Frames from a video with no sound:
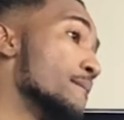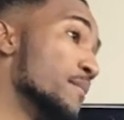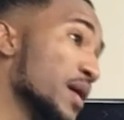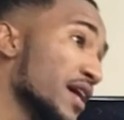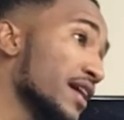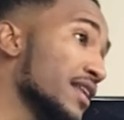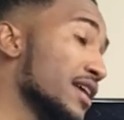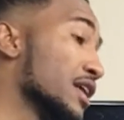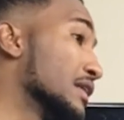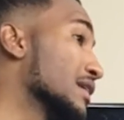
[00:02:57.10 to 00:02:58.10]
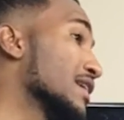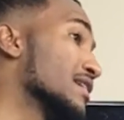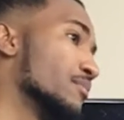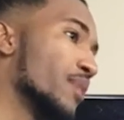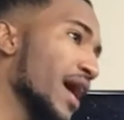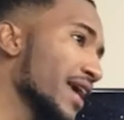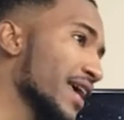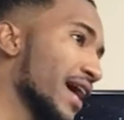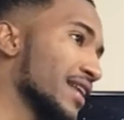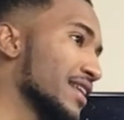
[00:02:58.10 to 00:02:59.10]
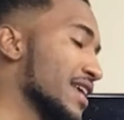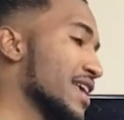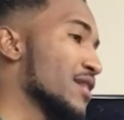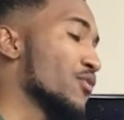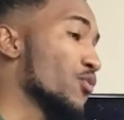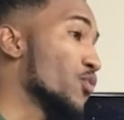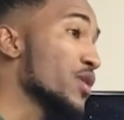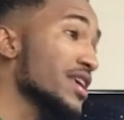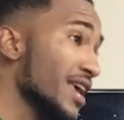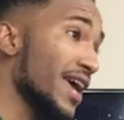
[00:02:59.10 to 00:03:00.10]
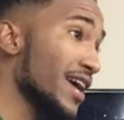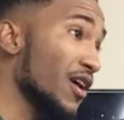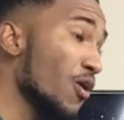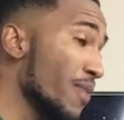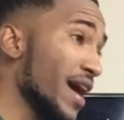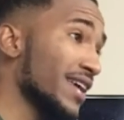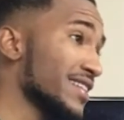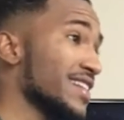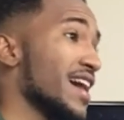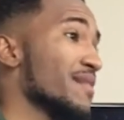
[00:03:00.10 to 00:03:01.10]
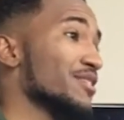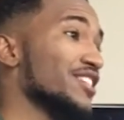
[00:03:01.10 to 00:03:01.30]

But looking back at it, we can't go back in time and